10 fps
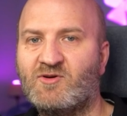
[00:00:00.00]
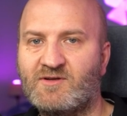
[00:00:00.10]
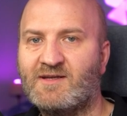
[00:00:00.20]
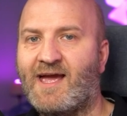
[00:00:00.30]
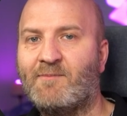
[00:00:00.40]

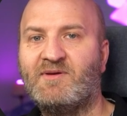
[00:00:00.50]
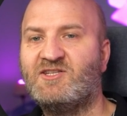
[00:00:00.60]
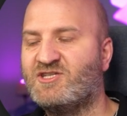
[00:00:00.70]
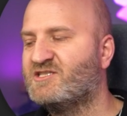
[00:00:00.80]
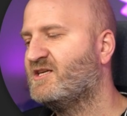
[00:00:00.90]
put
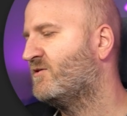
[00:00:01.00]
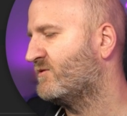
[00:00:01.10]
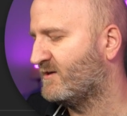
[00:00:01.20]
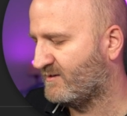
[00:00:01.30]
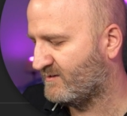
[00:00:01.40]
npg
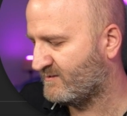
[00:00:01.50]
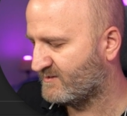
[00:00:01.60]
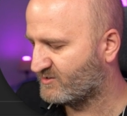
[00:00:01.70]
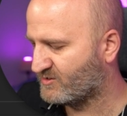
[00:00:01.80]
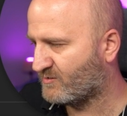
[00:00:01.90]
SQL in.
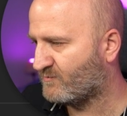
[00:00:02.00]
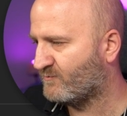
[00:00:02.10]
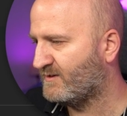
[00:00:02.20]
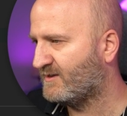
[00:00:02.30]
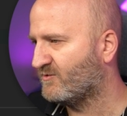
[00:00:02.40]

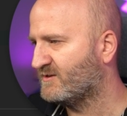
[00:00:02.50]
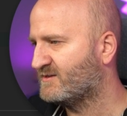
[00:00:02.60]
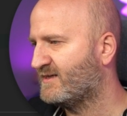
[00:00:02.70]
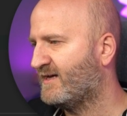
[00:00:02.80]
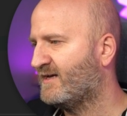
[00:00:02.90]
So we're gonna
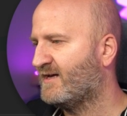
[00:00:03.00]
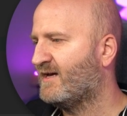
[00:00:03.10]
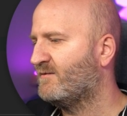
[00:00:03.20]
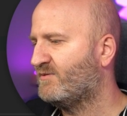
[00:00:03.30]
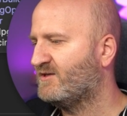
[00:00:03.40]
say
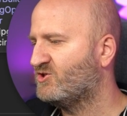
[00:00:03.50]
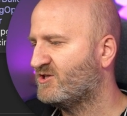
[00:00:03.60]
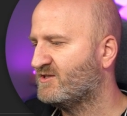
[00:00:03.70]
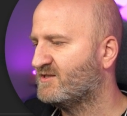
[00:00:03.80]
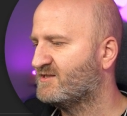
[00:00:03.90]

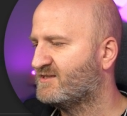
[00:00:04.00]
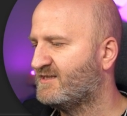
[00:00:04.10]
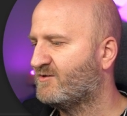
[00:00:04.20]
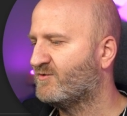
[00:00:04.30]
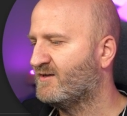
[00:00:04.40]
npg
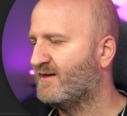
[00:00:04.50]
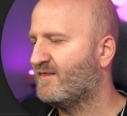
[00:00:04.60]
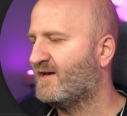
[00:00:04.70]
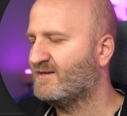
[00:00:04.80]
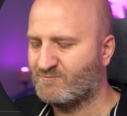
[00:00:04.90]
SQL,
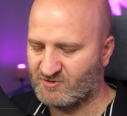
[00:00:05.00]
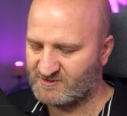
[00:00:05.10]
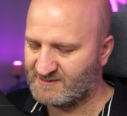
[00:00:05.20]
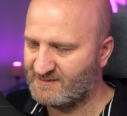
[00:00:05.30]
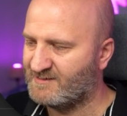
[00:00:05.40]
and that
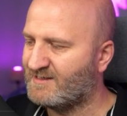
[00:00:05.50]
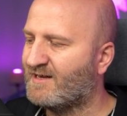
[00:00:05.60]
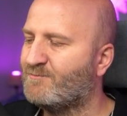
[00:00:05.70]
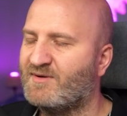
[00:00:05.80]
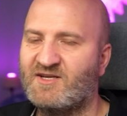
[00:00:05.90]
puts in the
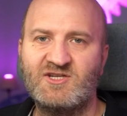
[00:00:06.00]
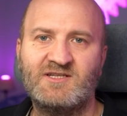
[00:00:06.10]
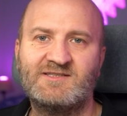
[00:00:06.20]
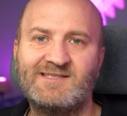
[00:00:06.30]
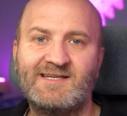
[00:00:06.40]

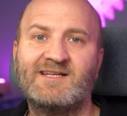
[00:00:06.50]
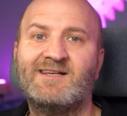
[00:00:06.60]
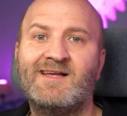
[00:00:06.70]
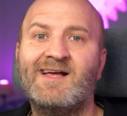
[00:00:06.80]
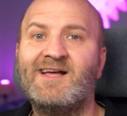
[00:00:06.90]
npg
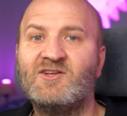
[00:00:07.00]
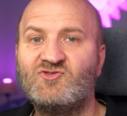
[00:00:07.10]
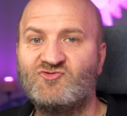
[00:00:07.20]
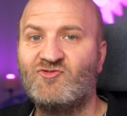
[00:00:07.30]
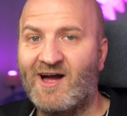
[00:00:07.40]
SQL
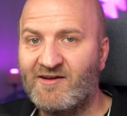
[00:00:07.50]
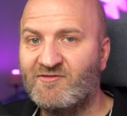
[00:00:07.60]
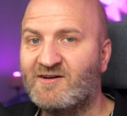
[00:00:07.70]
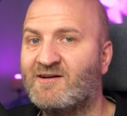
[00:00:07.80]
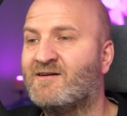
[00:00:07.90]

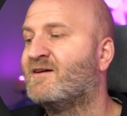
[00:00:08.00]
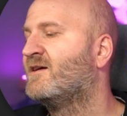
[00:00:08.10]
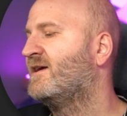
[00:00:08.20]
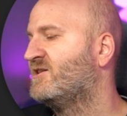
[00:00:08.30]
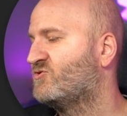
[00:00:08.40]
driver
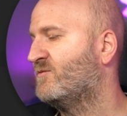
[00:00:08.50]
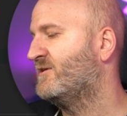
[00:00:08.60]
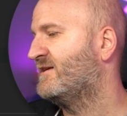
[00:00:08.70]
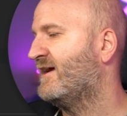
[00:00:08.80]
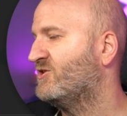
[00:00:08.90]

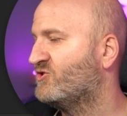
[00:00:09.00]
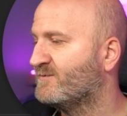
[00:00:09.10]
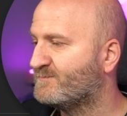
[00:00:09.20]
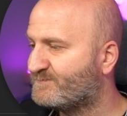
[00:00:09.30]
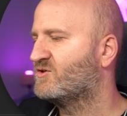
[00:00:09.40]

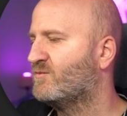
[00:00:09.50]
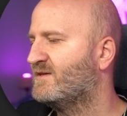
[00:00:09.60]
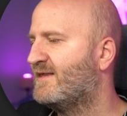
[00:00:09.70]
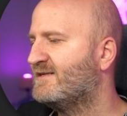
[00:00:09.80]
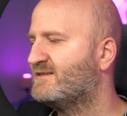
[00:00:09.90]
instrumentation. So
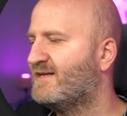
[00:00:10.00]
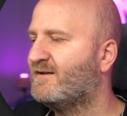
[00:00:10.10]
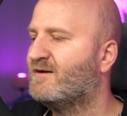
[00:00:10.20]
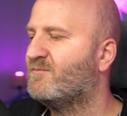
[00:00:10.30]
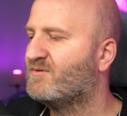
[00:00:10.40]
with this
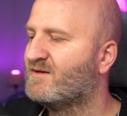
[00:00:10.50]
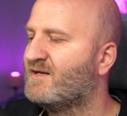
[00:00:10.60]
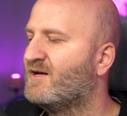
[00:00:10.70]
setup,